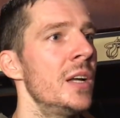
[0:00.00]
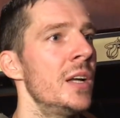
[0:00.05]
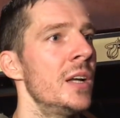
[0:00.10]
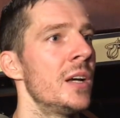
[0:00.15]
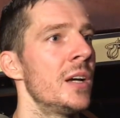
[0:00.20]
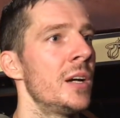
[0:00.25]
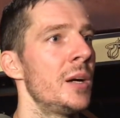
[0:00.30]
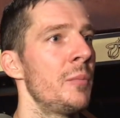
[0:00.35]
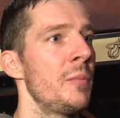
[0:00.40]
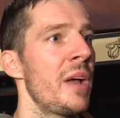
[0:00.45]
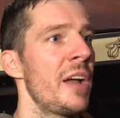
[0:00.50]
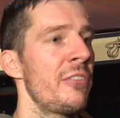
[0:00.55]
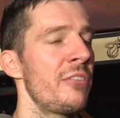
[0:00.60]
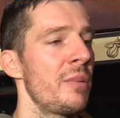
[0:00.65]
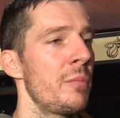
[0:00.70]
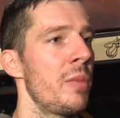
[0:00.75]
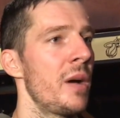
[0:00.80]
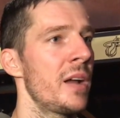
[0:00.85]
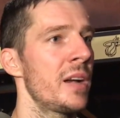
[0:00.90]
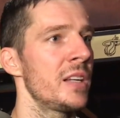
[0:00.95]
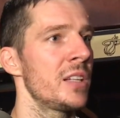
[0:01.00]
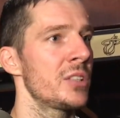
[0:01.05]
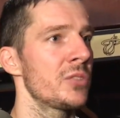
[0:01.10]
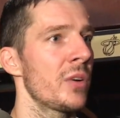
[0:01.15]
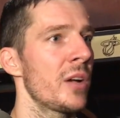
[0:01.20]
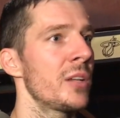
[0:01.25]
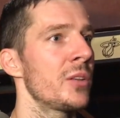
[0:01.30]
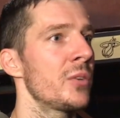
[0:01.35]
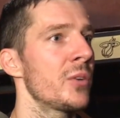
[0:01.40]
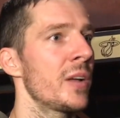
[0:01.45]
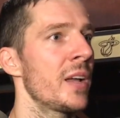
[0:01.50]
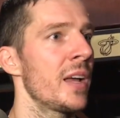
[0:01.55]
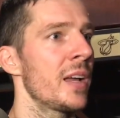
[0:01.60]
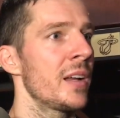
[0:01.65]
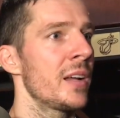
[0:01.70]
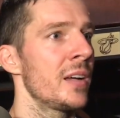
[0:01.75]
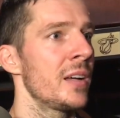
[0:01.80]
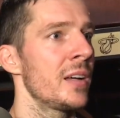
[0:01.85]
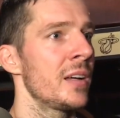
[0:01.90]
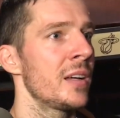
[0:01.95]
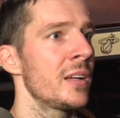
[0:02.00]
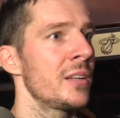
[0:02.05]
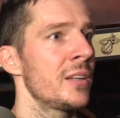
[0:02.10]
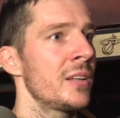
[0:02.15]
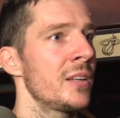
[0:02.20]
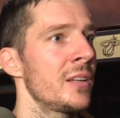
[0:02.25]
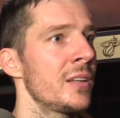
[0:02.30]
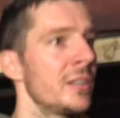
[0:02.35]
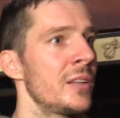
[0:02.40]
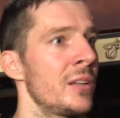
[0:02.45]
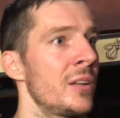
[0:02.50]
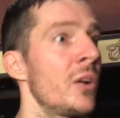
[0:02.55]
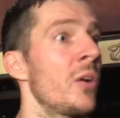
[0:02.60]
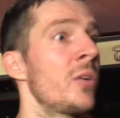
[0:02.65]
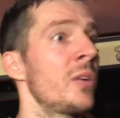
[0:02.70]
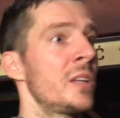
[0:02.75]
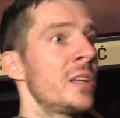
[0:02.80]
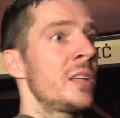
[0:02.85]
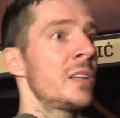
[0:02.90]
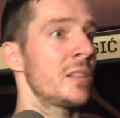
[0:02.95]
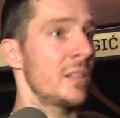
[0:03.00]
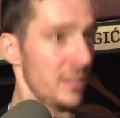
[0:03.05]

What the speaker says: everybody's trying to get, you know,